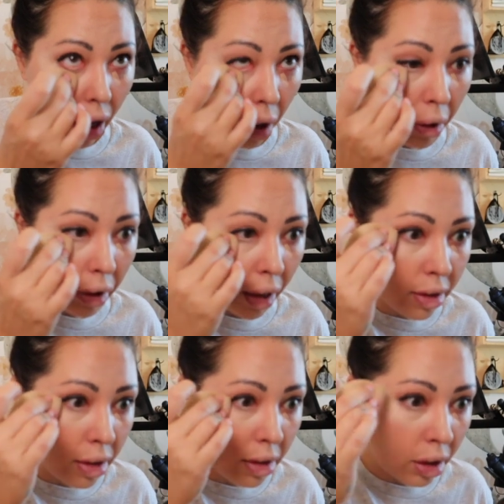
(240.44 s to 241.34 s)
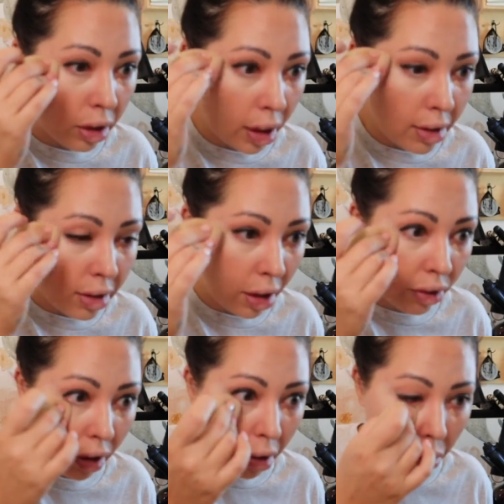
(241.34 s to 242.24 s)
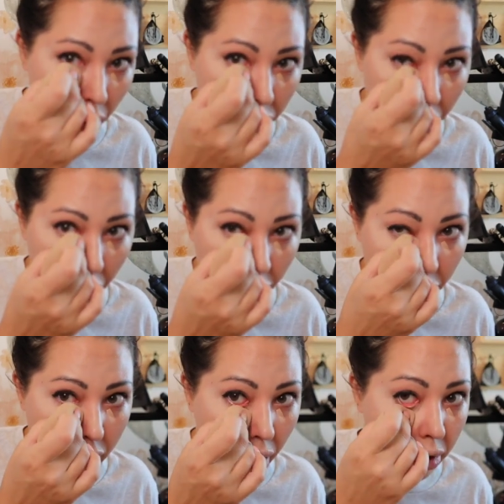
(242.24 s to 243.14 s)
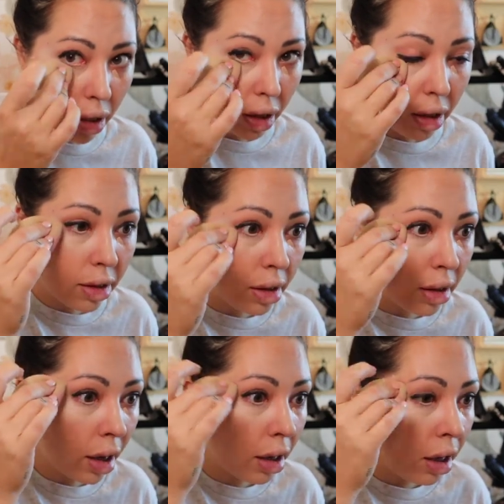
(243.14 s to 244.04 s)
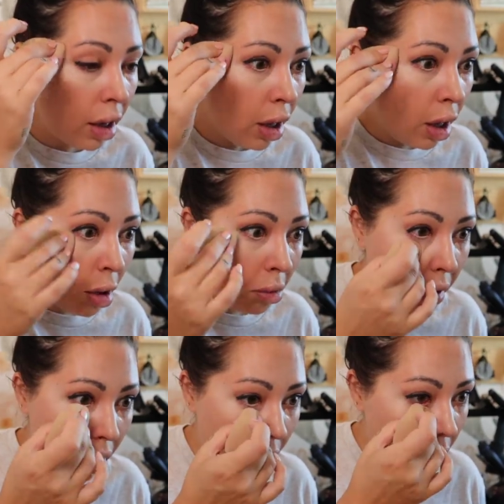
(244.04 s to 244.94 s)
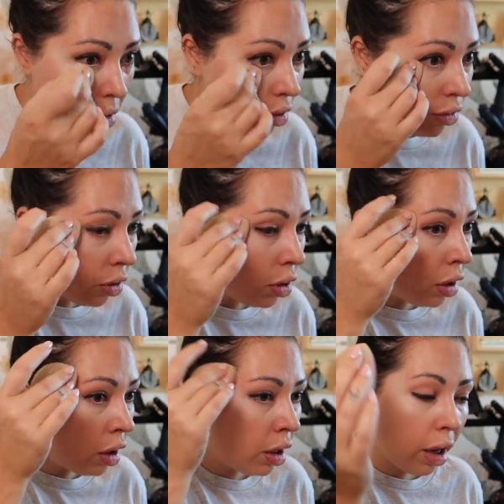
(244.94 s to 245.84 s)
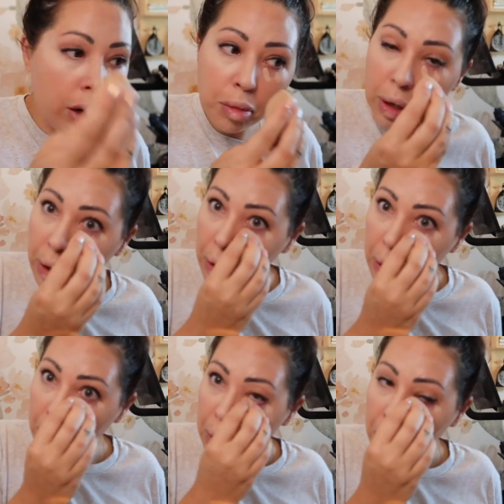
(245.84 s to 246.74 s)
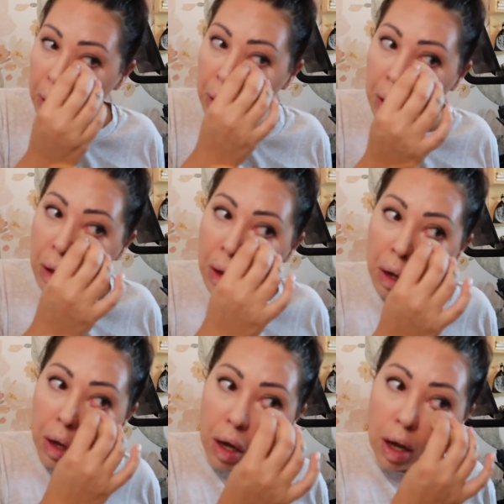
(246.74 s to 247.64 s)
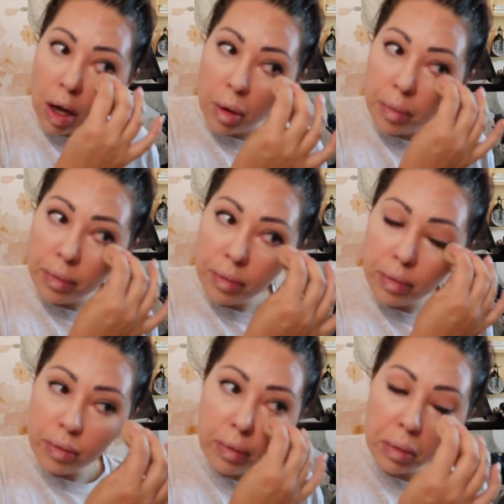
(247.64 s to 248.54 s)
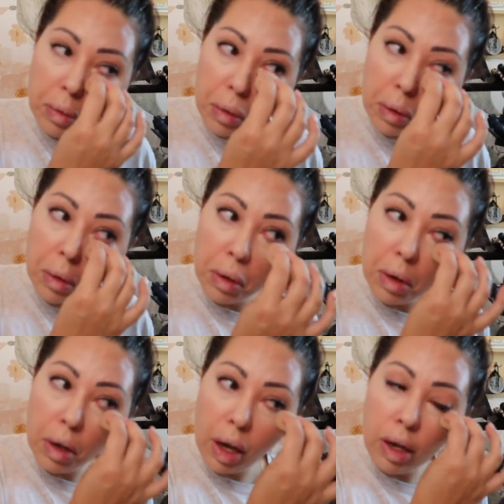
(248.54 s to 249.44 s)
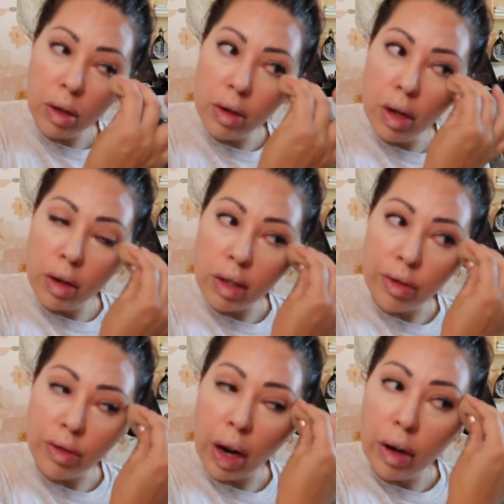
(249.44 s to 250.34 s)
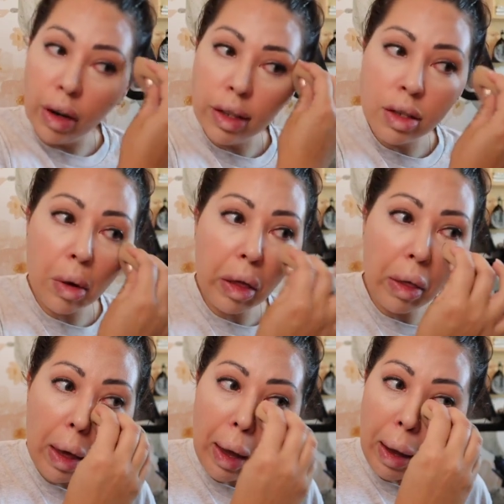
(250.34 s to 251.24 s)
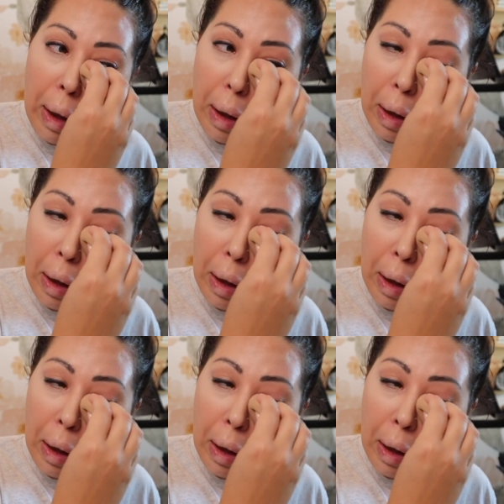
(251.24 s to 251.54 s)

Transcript: Hourglass concealer. That's definitely more full coverage. I would say this is like medium to full on me. Um, I don't notice a fragrance with it.